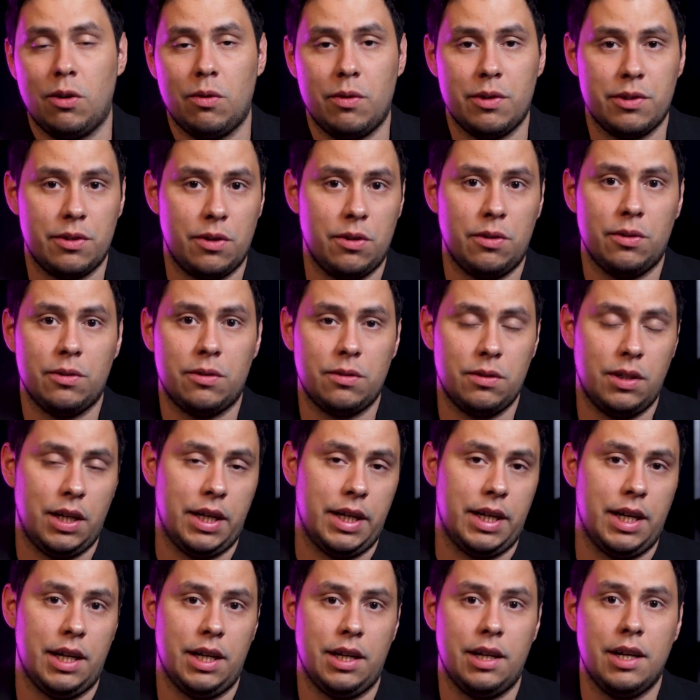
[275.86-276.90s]
always go to
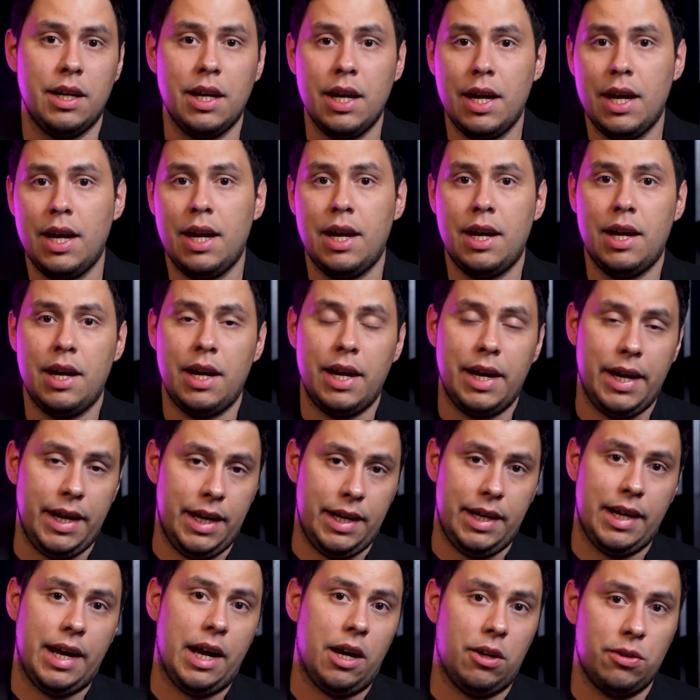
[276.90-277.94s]
like a
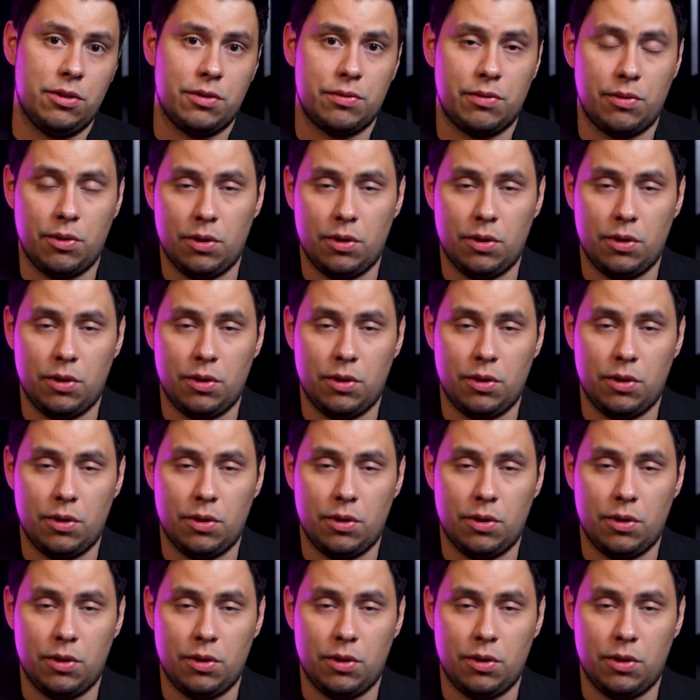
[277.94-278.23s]
in-house